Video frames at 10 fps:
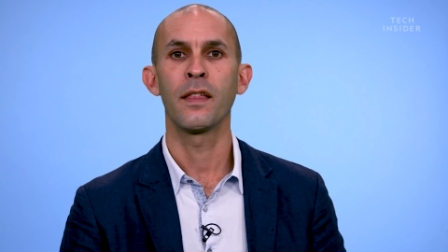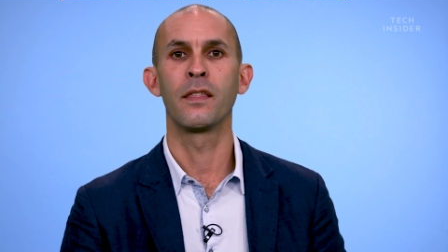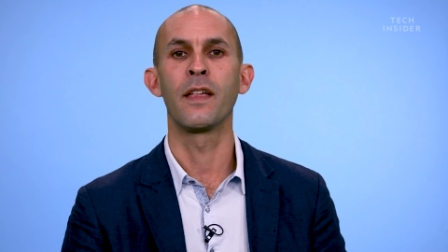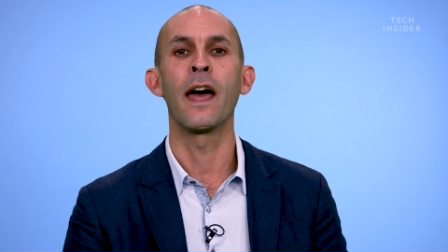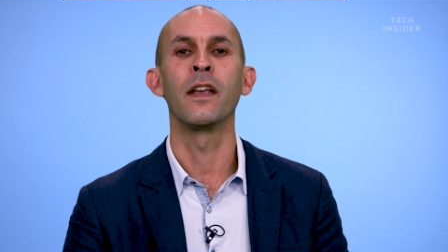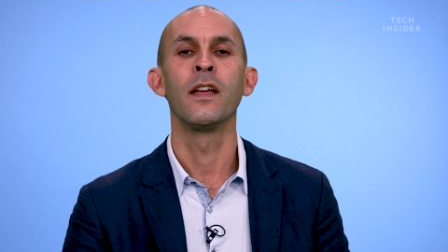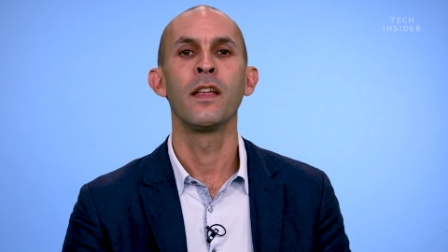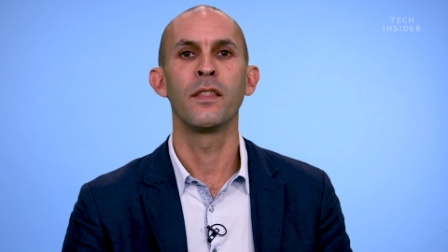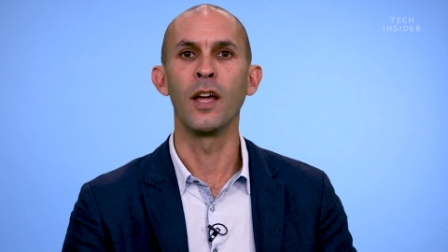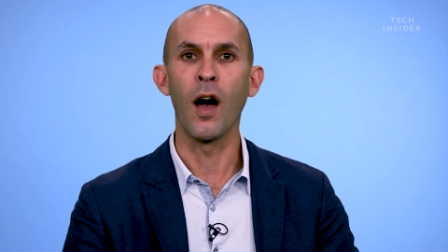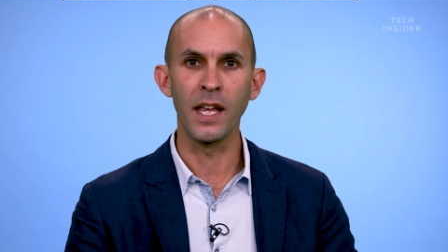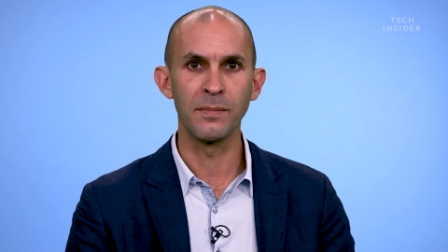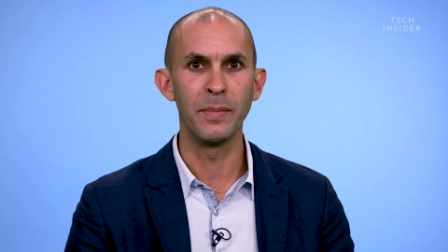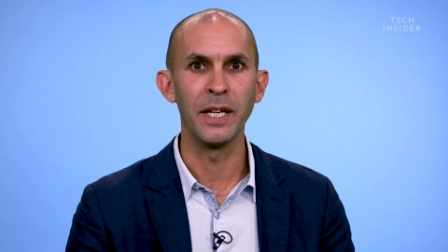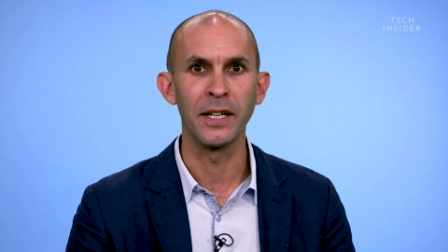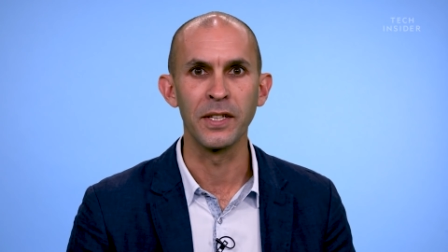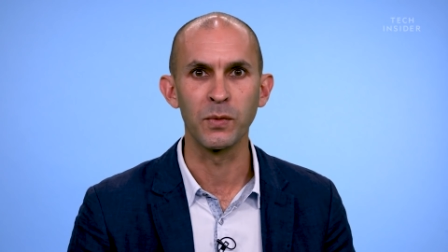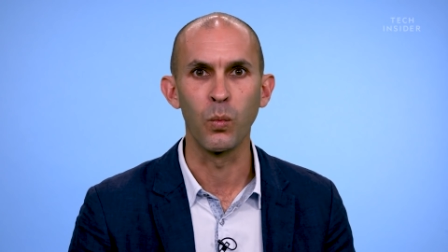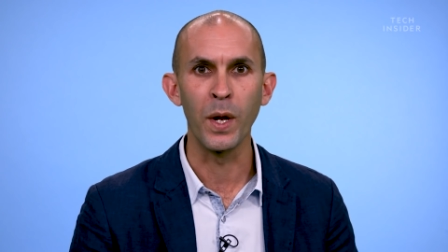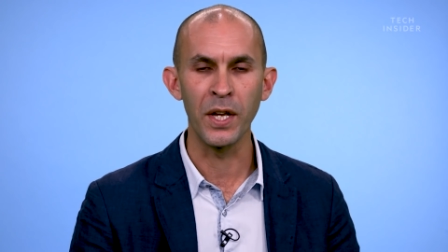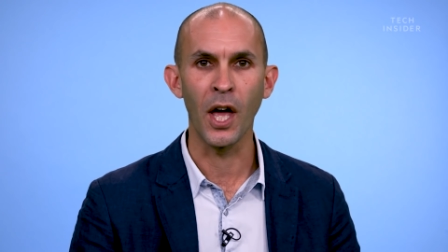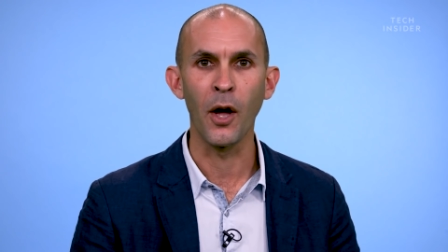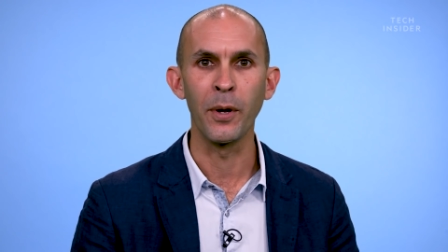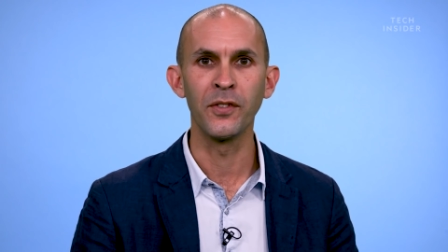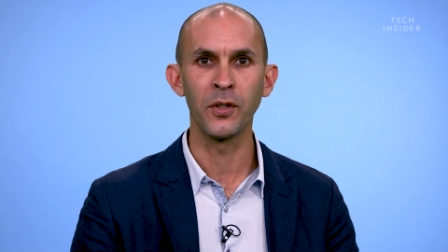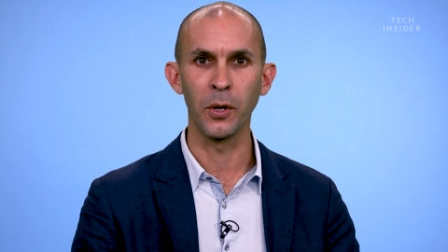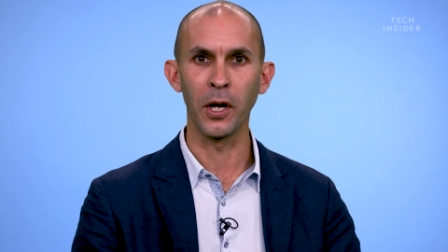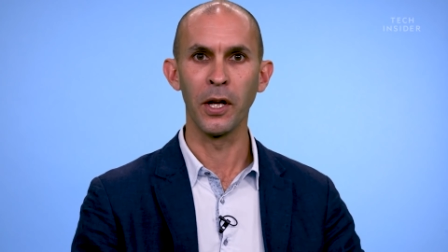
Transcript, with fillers: than the eyes being this window into